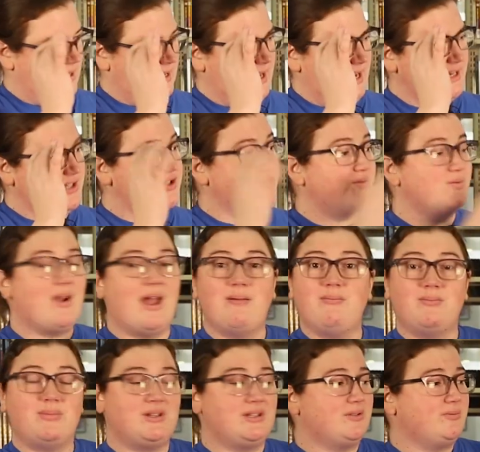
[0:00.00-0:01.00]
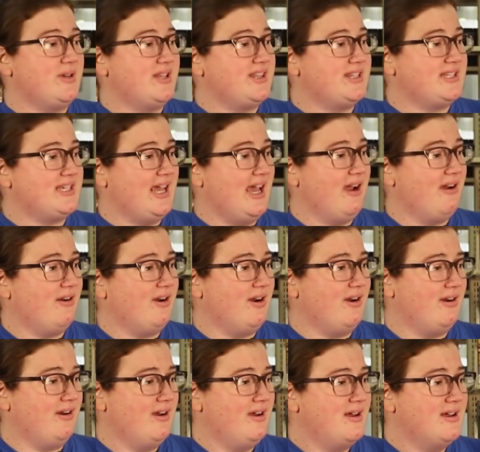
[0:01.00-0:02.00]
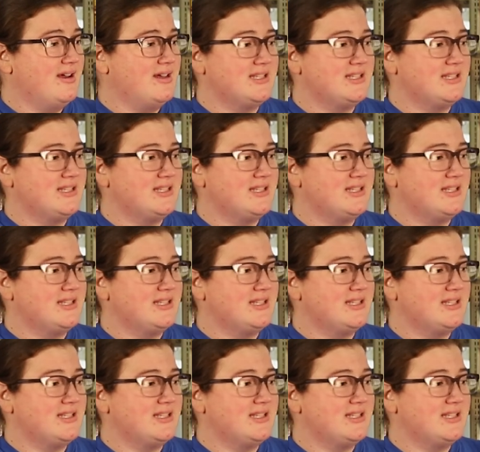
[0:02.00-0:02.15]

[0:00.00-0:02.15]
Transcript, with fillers: I trembled with terror,